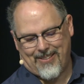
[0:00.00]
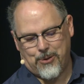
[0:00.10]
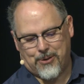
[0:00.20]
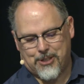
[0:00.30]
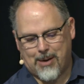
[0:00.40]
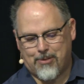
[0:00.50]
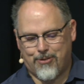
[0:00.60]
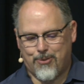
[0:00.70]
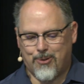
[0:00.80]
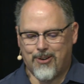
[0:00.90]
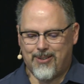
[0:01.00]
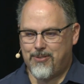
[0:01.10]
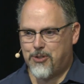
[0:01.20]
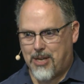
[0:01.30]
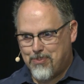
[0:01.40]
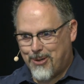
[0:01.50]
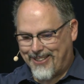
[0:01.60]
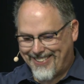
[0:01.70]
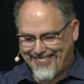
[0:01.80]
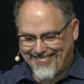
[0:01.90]
Luke chapter 4, same
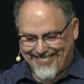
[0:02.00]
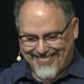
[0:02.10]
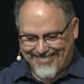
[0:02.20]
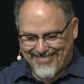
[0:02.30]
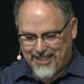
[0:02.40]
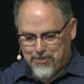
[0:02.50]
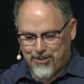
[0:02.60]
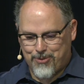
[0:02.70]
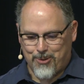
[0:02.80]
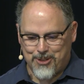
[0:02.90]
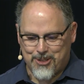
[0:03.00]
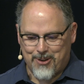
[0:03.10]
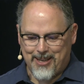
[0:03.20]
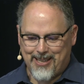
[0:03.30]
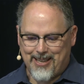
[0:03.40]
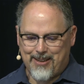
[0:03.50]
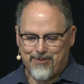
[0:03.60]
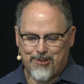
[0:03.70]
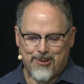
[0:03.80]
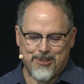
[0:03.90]
book. Luke chapter 4, starting
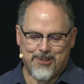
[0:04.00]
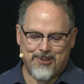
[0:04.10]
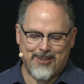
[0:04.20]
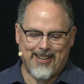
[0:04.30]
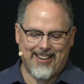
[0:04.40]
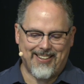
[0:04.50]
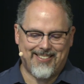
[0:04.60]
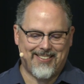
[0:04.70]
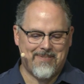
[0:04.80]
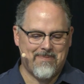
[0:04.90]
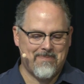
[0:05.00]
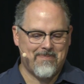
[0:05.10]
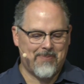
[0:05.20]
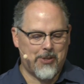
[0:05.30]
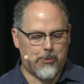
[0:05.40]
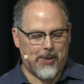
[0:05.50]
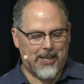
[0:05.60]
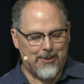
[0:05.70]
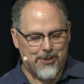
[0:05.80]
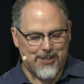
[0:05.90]
in verse 38.
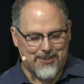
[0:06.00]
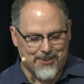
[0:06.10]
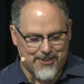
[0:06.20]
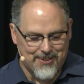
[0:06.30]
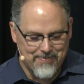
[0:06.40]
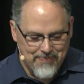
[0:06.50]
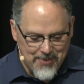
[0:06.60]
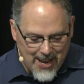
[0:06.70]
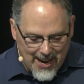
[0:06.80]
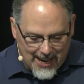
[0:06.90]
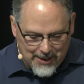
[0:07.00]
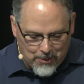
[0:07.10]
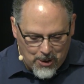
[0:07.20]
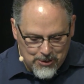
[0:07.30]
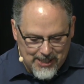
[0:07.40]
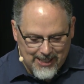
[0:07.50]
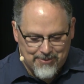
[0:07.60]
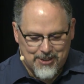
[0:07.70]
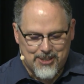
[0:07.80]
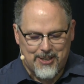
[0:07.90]
Speaking of Jesus, and he rose and he
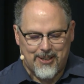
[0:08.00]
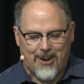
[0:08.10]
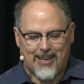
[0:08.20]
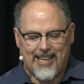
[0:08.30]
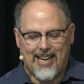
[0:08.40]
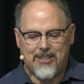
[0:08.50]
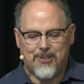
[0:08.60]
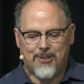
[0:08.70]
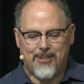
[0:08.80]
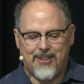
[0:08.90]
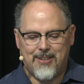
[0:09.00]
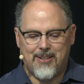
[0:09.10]
left the synagogue and he entered